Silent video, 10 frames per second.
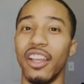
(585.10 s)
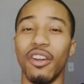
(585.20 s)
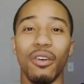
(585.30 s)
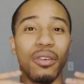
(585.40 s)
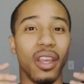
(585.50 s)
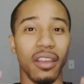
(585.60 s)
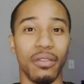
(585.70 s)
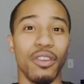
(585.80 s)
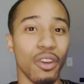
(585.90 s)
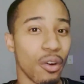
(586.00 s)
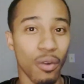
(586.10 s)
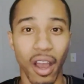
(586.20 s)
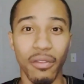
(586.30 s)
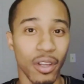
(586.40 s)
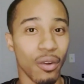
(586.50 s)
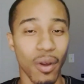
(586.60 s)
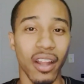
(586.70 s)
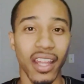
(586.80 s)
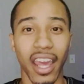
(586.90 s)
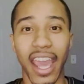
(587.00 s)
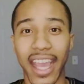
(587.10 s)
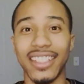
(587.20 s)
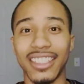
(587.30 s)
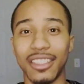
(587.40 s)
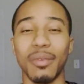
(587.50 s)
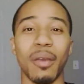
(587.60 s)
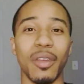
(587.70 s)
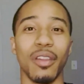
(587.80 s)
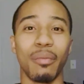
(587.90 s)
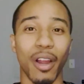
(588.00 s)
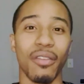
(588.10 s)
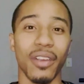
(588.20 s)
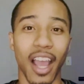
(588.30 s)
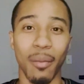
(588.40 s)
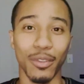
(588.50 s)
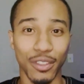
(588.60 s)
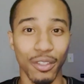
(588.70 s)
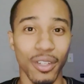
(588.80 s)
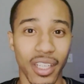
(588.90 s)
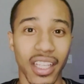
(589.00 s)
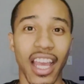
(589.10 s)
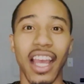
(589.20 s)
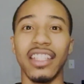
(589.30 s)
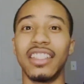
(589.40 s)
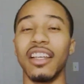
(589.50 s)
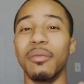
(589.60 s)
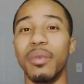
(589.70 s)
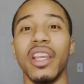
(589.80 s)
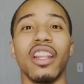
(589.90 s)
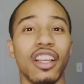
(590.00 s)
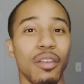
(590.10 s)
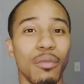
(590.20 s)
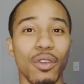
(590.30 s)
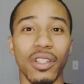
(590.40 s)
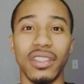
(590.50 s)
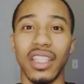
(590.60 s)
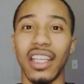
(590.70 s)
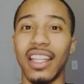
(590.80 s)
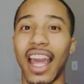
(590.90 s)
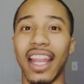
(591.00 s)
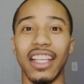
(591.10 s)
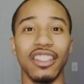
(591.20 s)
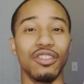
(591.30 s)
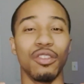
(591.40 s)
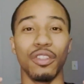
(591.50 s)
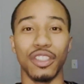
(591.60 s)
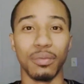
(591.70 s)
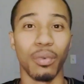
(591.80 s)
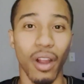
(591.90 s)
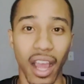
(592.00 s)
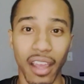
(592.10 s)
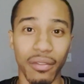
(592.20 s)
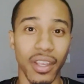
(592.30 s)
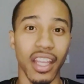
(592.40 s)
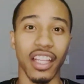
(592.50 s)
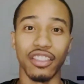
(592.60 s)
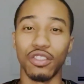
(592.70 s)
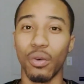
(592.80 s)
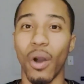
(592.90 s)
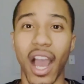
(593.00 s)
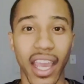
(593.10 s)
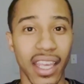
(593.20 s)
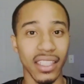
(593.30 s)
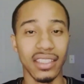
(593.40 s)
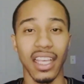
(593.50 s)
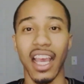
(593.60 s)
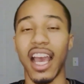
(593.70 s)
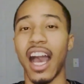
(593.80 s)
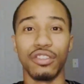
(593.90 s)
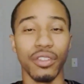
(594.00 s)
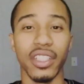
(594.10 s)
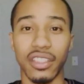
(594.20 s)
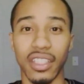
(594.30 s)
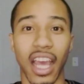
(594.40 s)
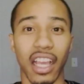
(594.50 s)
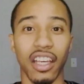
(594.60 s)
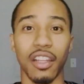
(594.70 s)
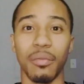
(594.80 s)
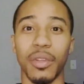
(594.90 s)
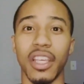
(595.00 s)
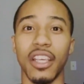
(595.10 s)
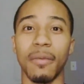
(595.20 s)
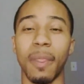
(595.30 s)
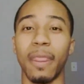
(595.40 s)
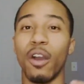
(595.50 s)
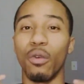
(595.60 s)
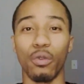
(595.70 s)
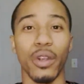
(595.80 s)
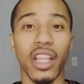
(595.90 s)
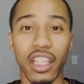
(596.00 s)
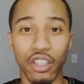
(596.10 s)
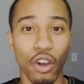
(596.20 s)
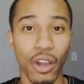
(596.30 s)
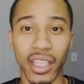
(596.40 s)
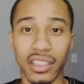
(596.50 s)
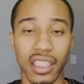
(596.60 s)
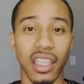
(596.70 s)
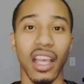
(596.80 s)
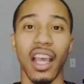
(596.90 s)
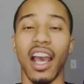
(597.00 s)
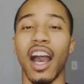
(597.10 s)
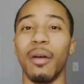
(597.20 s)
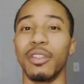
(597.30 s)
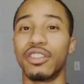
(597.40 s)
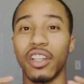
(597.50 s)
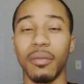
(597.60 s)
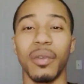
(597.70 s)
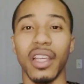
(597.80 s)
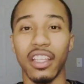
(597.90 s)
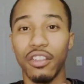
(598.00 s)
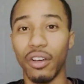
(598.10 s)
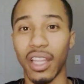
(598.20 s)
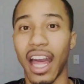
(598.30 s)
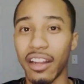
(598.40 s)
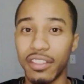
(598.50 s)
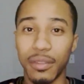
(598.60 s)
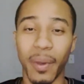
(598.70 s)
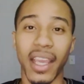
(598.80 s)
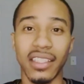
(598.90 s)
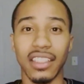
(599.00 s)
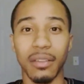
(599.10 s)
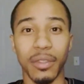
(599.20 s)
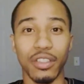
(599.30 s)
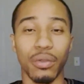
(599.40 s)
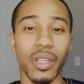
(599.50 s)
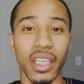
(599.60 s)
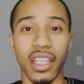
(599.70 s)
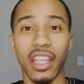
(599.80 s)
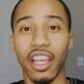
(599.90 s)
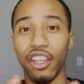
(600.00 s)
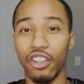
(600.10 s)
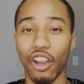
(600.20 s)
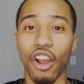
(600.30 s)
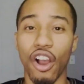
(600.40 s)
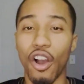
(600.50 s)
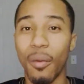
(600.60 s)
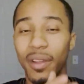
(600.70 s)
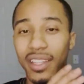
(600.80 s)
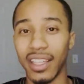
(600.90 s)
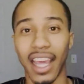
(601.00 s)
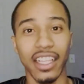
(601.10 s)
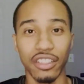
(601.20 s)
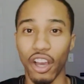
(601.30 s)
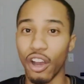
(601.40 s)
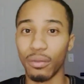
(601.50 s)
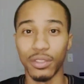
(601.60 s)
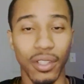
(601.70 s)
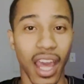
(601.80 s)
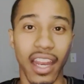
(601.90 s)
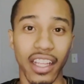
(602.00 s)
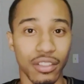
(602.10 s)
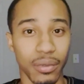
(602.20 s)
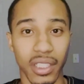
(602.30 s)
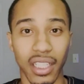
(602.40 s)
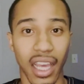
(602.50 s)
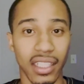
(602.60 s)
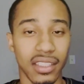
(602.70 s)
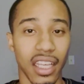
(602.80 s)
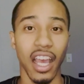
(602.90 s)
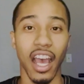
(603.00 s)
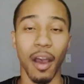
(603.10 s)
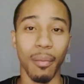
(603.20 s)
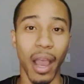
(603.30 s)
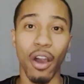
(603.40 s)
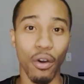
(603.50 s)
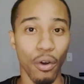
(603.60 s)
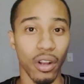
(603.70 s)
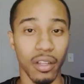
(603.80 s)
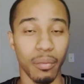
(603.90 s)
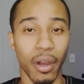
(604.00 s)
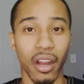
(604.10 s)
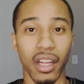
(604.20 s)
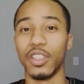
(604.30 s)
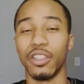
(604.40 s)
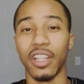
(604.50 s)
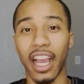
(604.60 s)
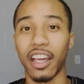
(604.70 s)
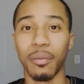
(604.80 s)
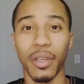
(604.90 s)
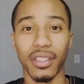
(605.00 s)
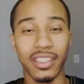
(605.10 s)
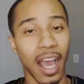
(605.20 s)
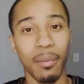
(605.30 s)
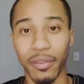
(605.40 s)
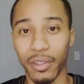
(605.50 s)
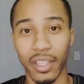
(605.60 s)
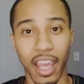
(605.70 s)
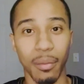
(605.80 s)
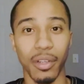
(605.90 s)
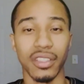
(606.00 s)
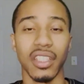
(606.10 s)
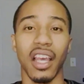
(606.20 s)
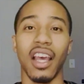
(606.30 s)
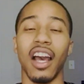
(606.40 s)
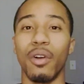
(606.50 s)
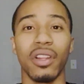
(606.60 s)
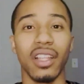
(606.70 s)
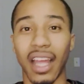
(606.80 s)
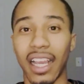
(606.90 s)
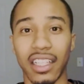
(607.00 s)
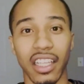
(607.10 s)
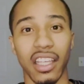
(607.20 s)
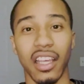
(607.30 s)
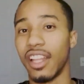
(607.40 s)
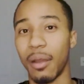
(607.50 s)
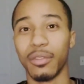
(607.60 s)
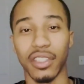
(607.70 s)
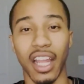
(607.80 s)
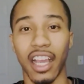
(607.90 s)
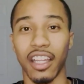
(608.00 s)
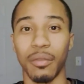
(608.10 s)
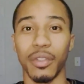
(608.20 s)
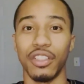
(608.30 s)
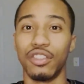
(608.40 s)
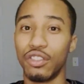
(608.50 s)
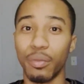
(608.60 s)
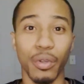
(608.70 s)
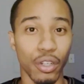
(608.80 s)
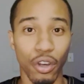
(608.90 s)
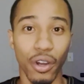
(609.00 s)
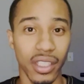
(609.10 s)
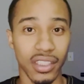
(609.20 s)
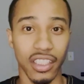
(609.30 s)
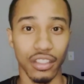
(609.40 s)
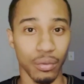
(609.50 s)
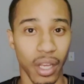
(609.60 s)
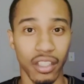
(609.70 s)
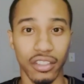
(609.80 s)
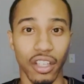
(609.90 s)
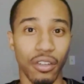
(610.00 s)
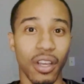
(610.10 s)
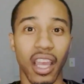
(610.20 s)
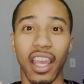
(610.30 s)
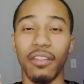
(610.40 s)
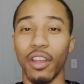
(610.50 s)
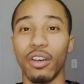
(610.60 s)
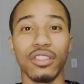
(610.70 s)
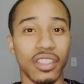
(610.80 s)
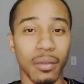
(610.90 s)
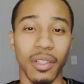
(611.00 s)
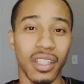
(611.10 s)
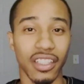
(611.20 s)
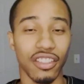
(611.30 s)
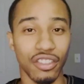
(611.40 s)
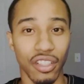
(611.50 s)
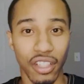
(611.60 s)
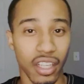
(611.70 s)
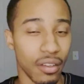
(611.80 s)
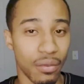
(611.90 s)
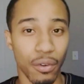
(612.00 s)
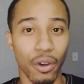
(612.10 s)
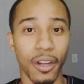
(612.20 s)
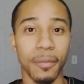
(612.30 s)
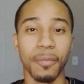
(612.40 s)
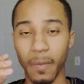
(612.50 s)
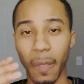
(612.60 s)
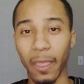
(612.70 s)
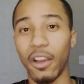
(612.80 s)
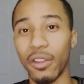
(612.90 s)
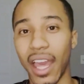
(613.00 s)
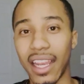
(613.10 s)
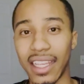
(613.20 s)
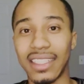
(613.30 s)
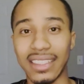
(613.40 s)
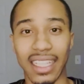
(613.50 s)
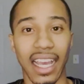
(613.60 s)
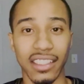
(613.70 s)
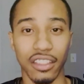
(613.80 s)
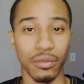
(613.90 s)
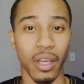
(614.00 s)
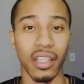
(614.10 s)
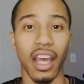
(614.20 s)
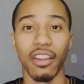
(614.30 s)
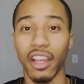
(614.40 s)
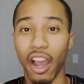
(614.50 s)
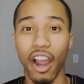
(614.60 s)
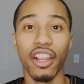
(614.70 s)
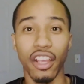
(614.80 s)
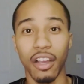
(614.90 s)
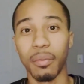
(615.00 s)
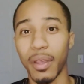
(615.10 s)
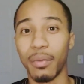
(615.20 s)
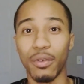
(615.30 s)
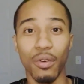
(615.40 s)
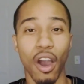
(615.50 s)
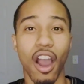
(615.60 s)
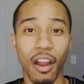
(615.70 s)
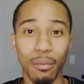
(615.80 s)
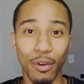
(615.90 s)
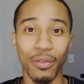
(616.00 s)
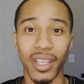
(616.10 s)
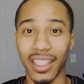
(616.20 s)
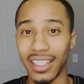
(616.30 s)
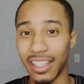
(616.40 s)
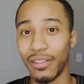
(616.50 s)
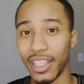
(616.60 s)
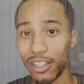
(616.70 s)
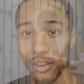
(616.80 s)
if you're hovering around that age, this might be the perfect opportunity to be in a community that is, it's private, it's quiet. Streets are not going to be really noisy. There's going to be, a lot of space in between your home and the next home. So that is really nice about Orland Park. You're not going to be on top of your neighbors. More than likely, neighbors are not going to be super noisy as well. So if those are some of the things that you're looking for, well, that is nice as well. Now, there are young people who are moving and living in